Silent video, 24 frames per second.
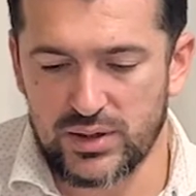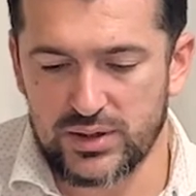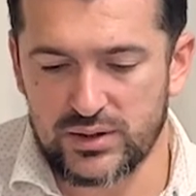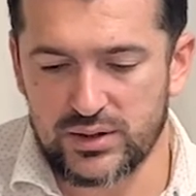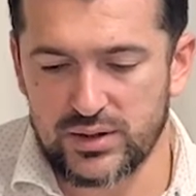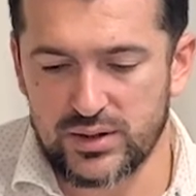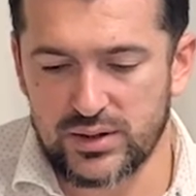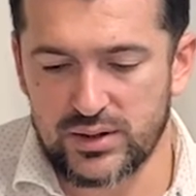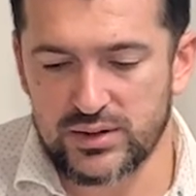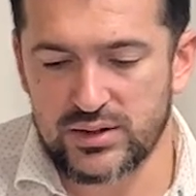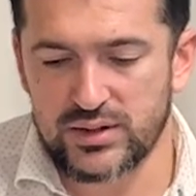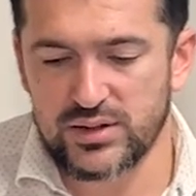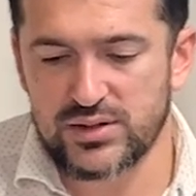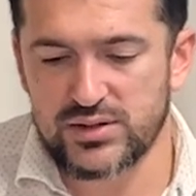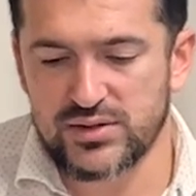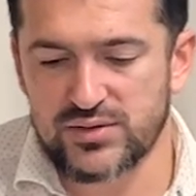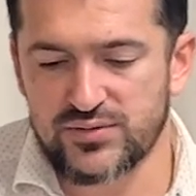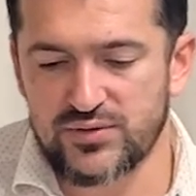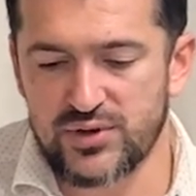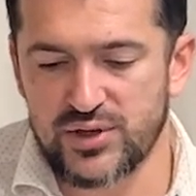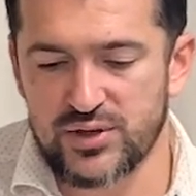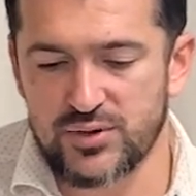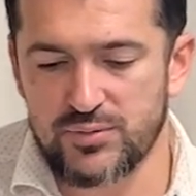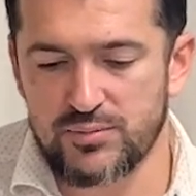and it's
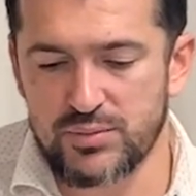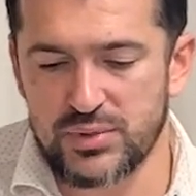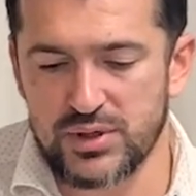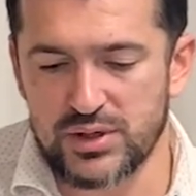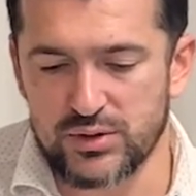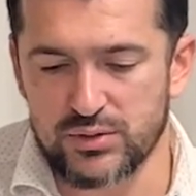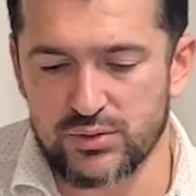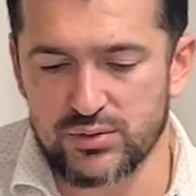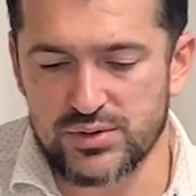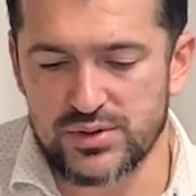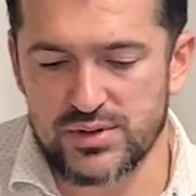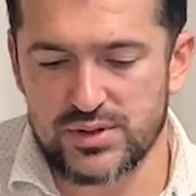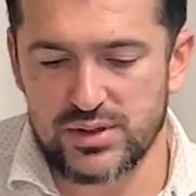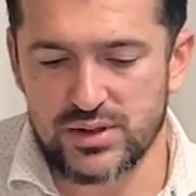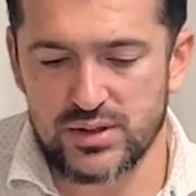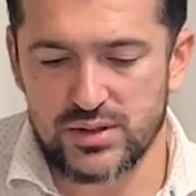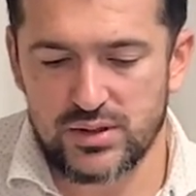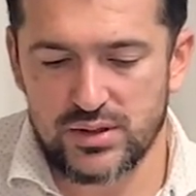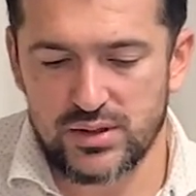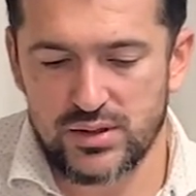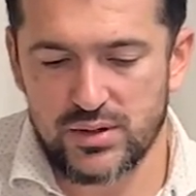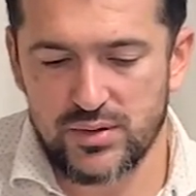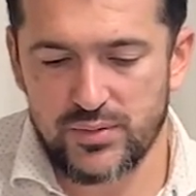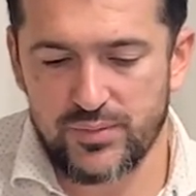very big, you see,
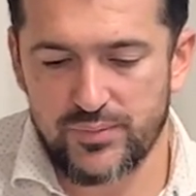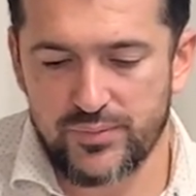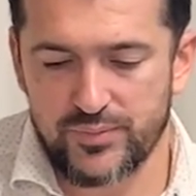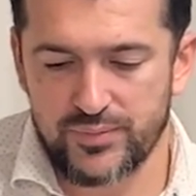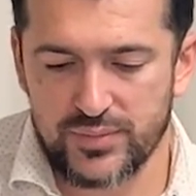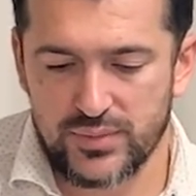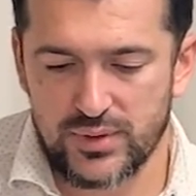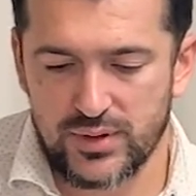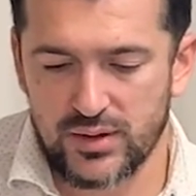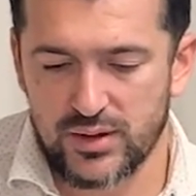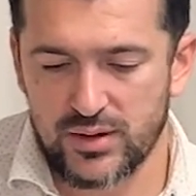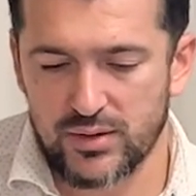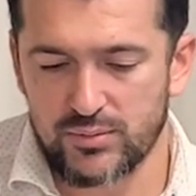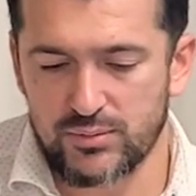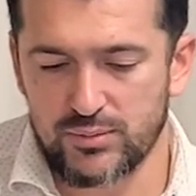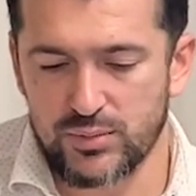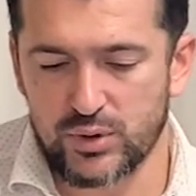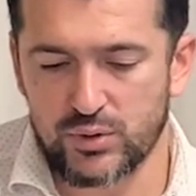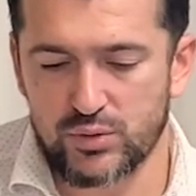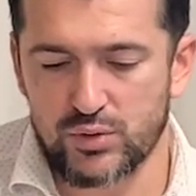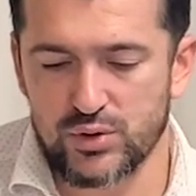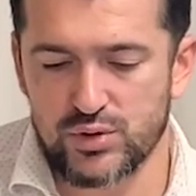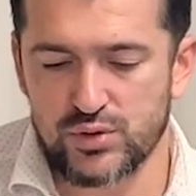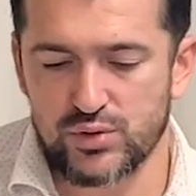
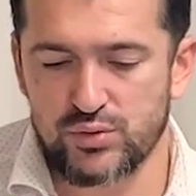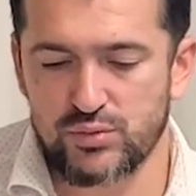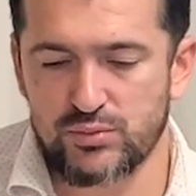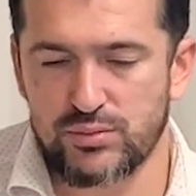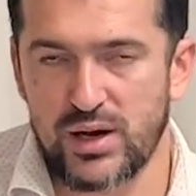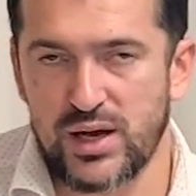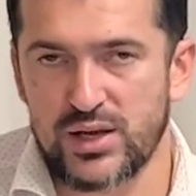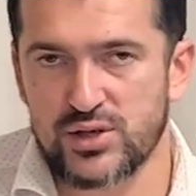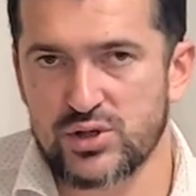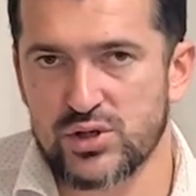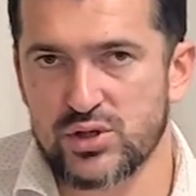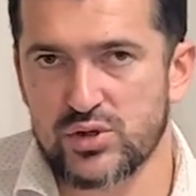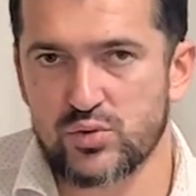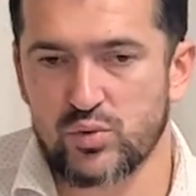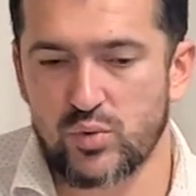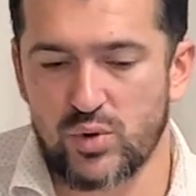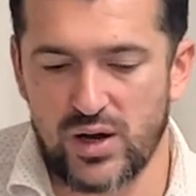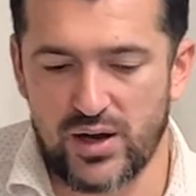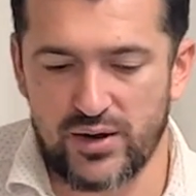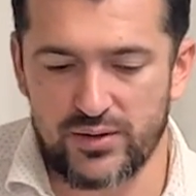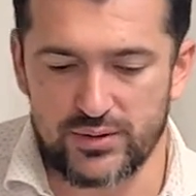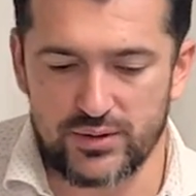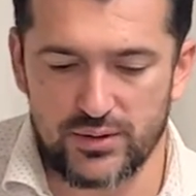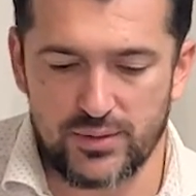because you buy just
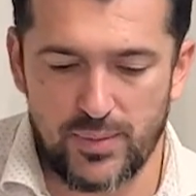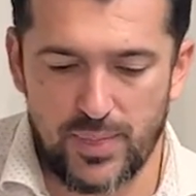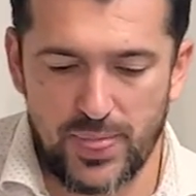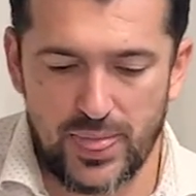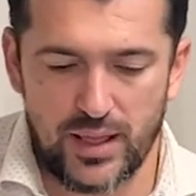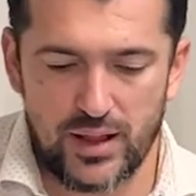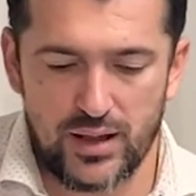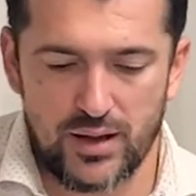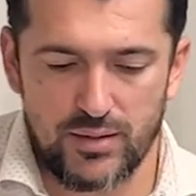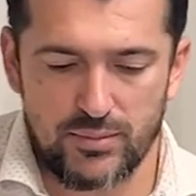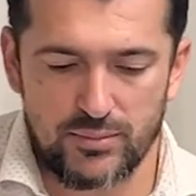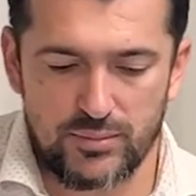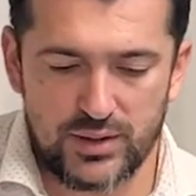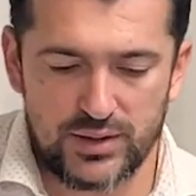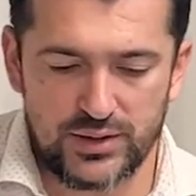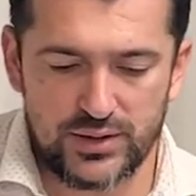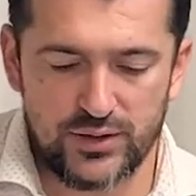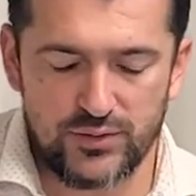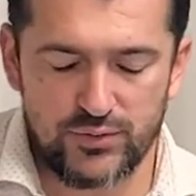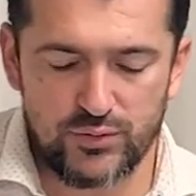one. But if